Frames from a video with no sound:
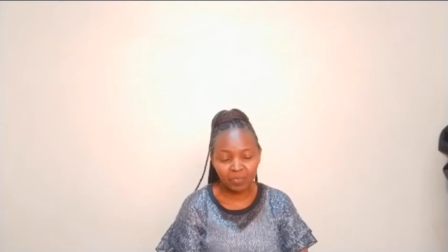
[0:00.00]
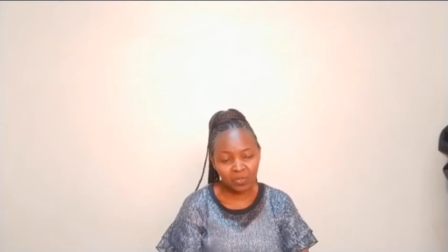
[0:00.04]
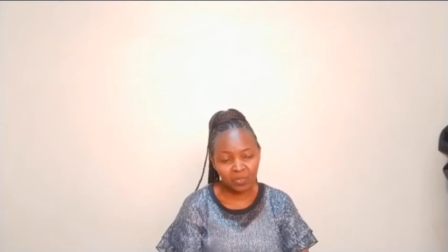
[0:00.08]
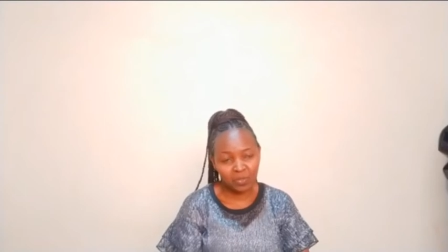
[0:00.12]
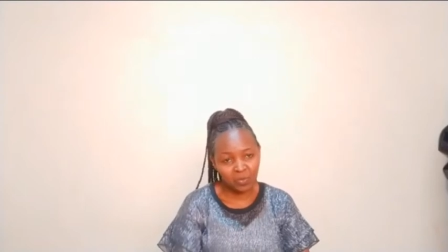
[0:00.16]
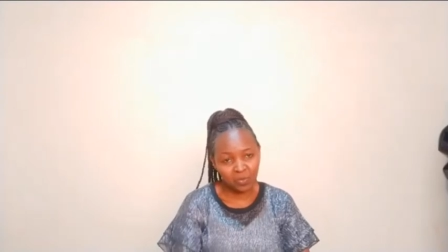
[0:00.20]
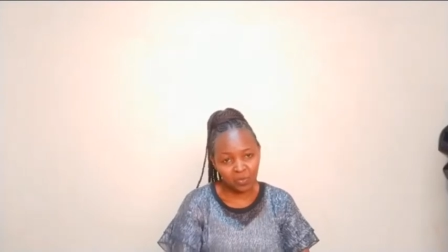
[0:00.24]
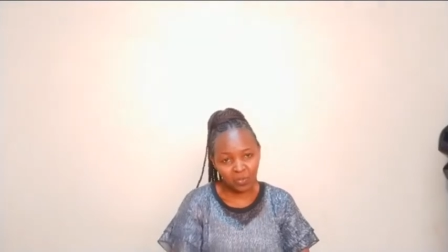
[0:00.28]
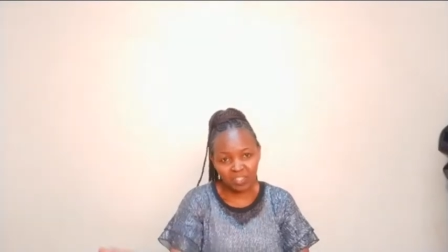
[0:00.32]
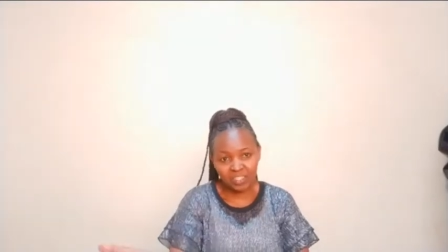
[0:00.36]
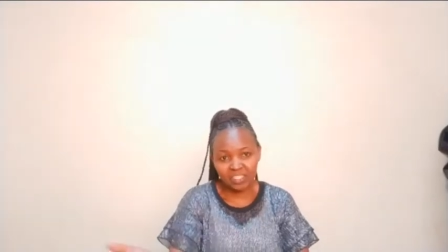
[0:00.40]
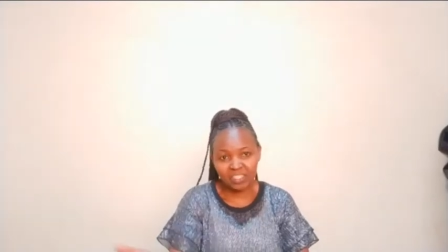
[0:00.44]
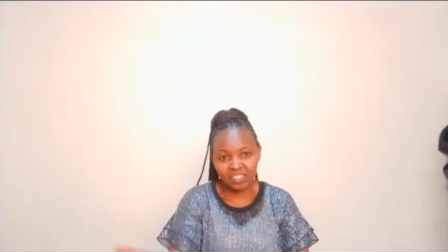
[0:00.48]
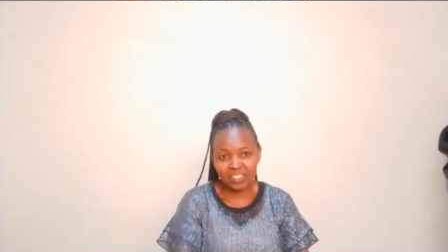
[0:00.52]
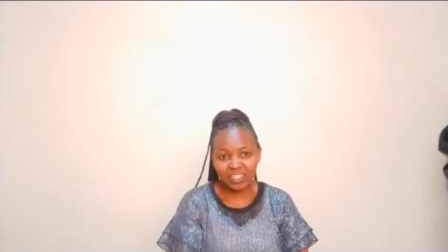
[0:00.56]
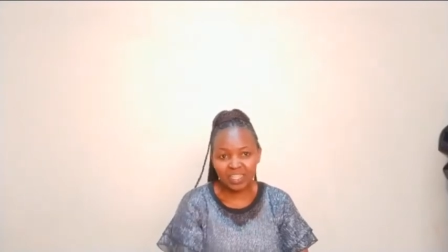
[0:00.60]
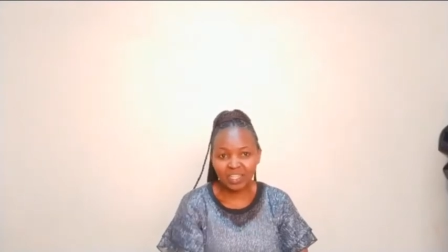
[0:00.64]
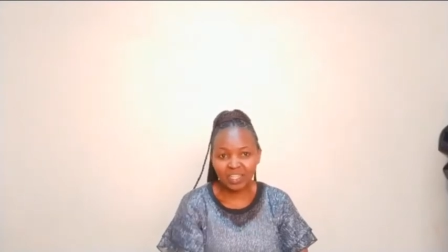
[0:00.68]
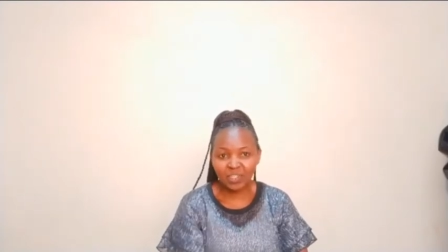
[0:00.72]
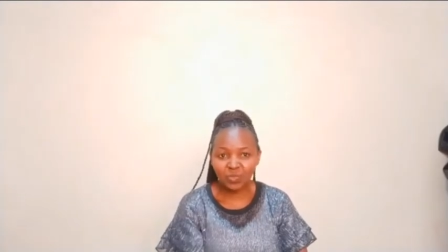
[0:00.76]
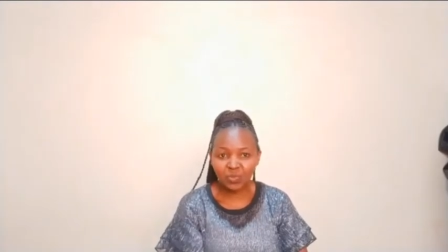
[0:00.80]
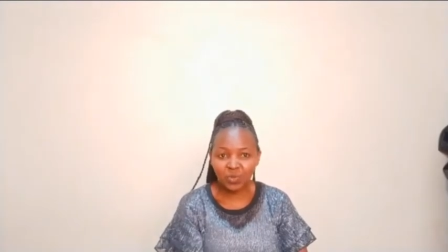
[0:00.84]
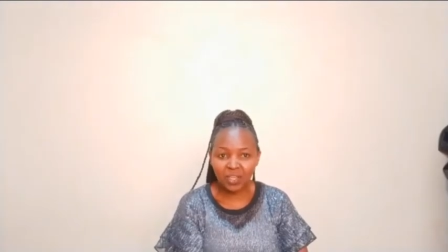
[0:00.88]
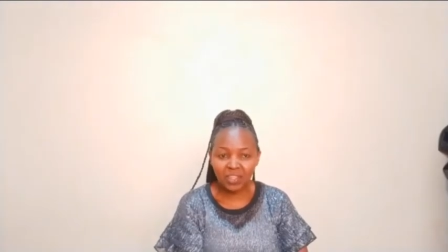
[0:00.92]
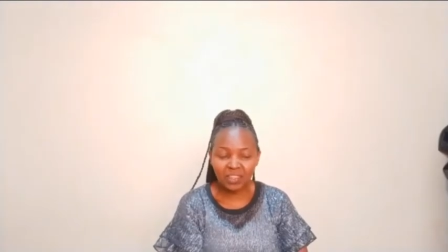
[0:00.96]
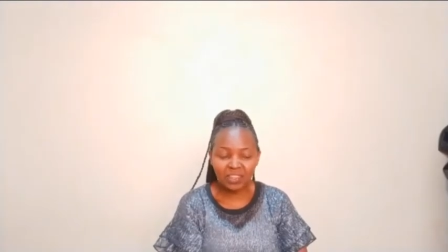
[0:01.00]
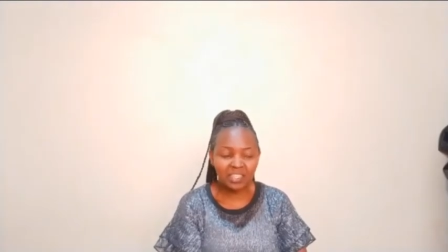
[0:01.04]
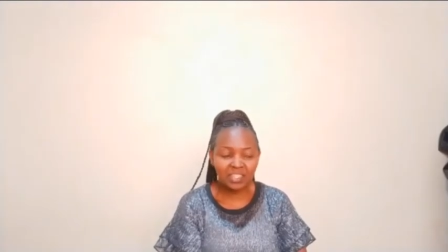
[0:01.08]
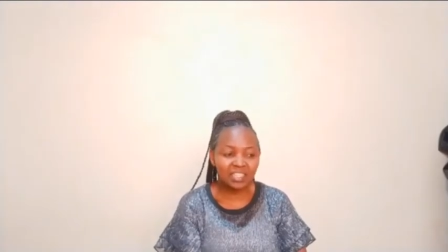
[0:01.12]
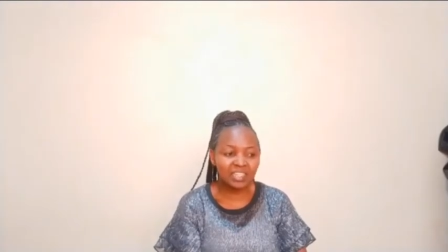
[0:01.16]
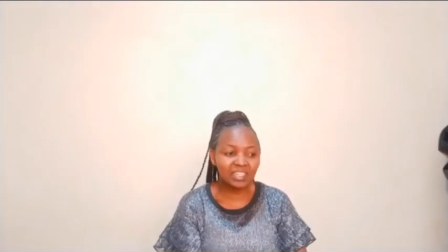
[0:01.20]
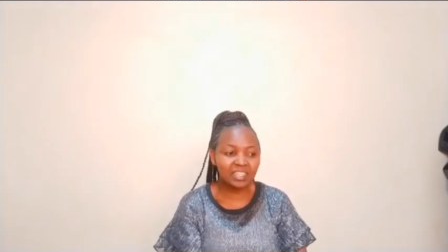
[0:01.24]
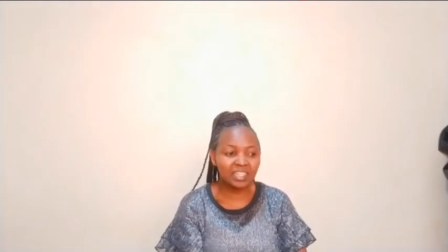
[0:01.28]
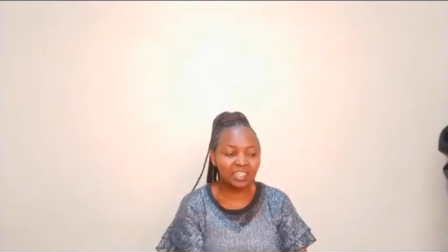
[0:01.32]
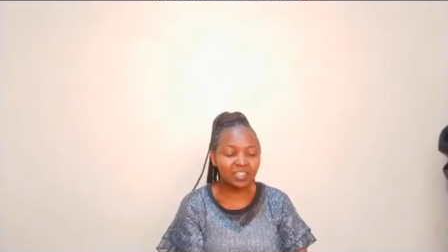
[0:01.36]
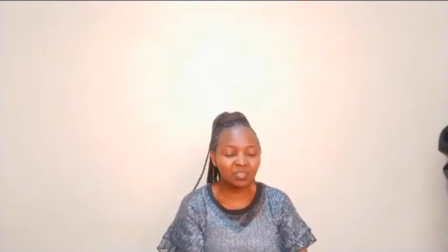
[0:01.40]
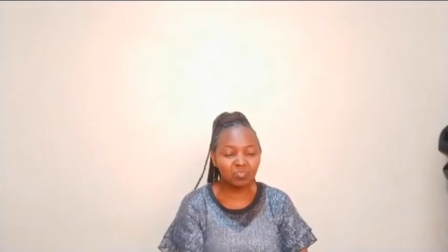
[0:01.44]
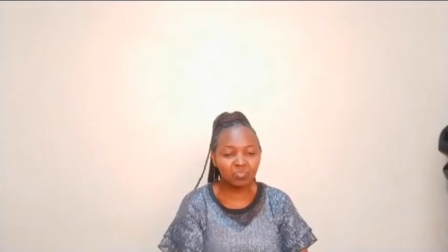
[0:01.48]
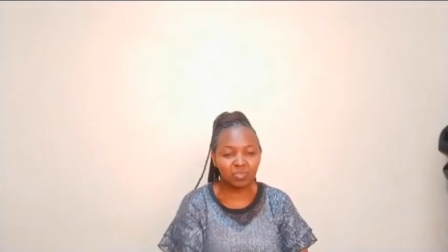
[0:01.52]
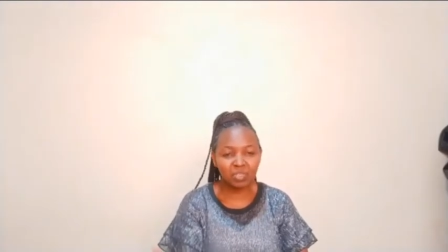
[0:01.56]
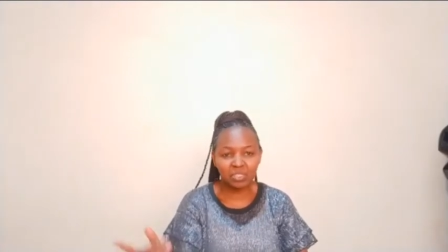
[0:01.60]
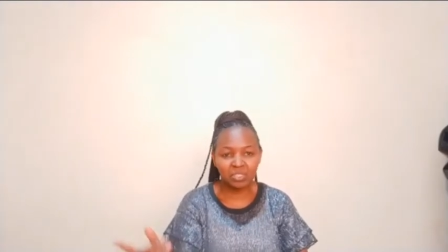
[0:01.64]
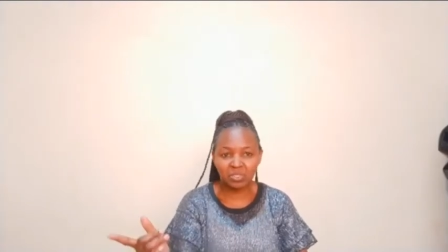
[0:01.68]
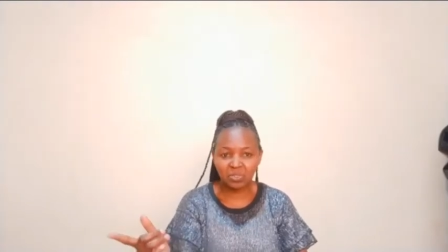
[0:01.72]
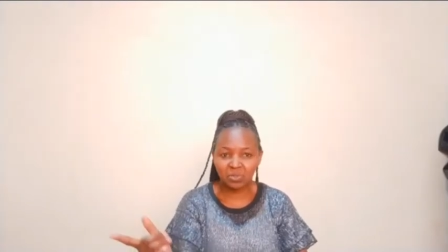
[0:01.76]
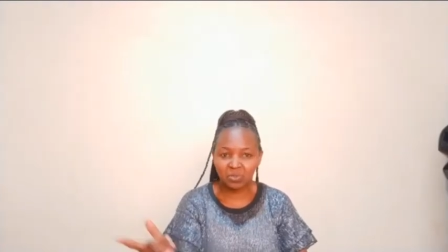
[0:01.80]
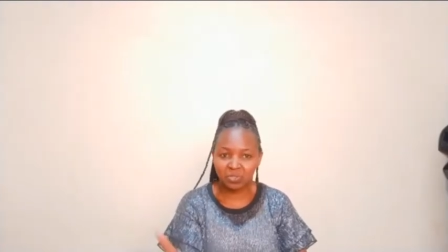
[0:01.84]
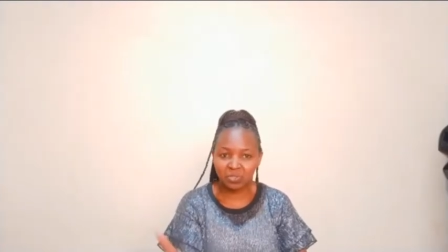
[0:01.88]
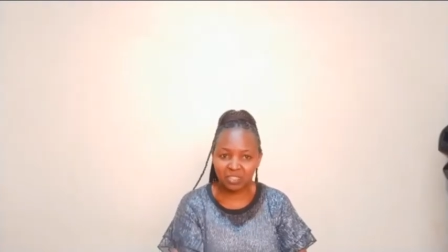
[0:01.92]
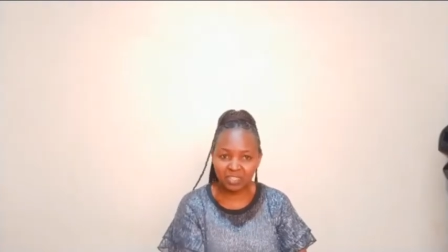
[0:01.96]
what is that one thing that makes
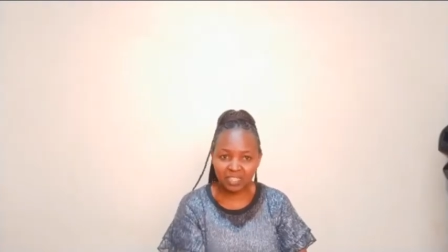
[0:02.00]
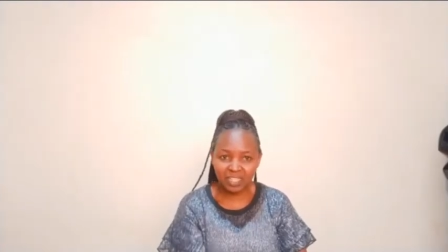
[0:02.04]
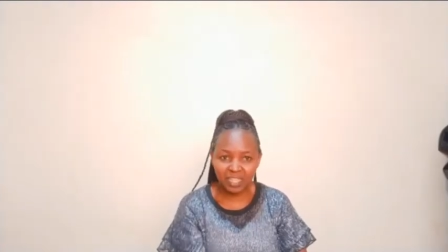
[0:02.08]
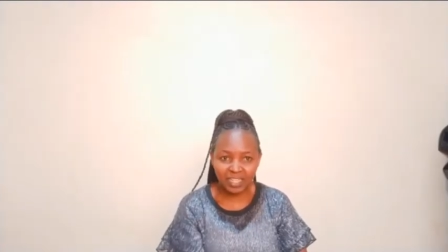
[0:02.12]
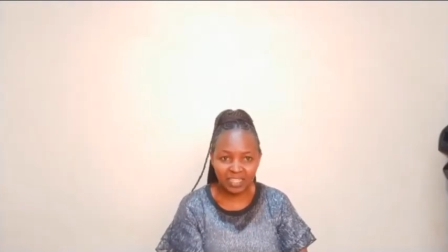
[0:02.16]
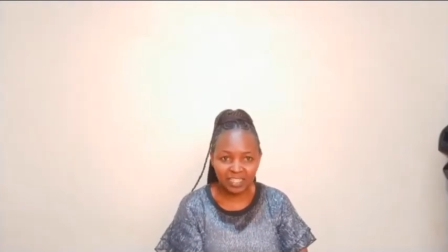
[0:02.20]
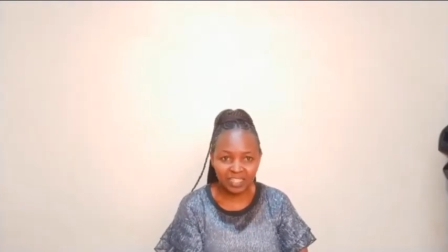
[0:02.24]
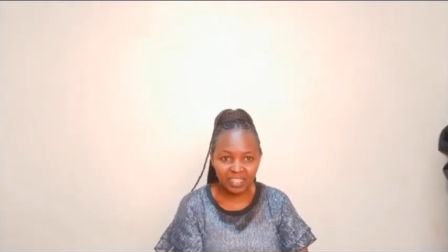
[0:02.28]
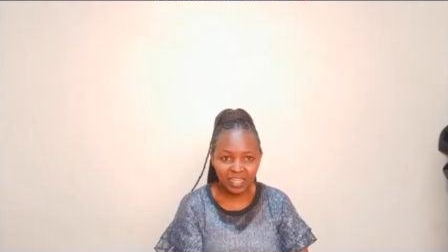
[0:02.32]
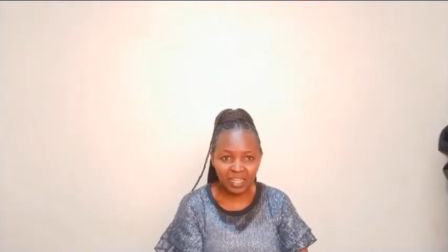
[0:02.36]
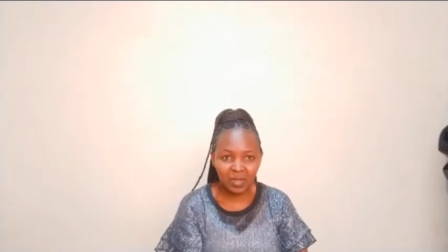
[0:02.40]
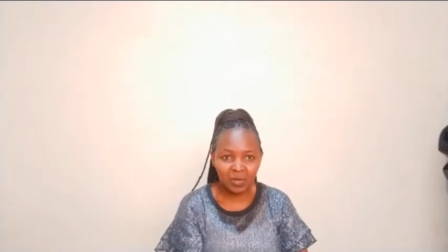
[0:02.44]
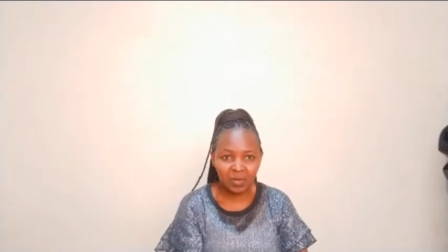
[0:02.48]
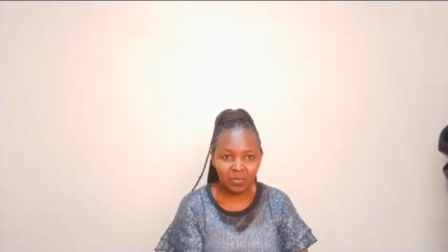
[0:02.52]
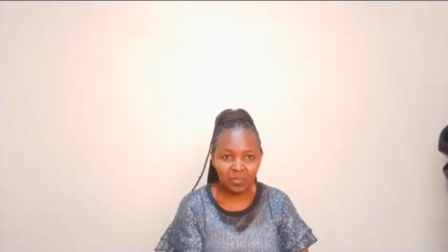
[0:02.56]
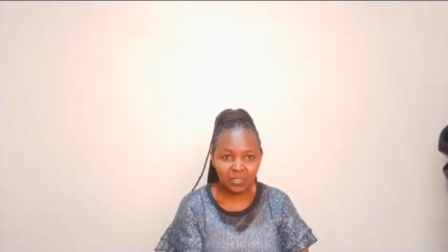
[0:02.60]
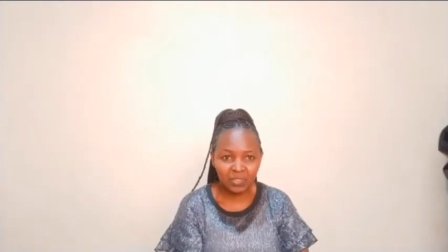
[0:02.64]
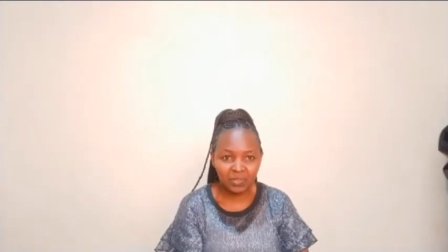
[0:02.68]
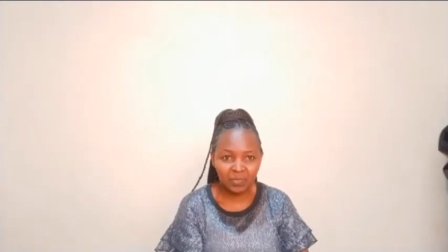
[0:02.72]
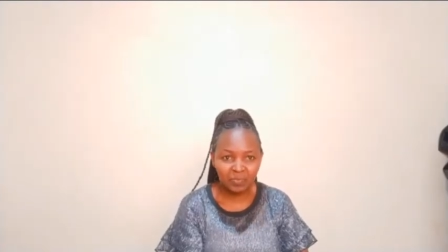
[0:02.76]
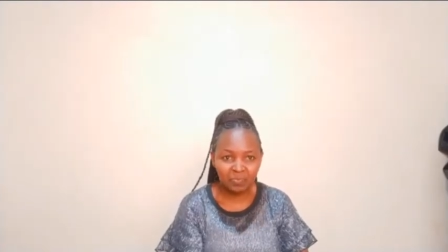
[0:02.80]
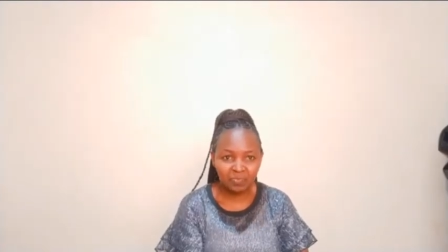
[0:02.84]
you stand out?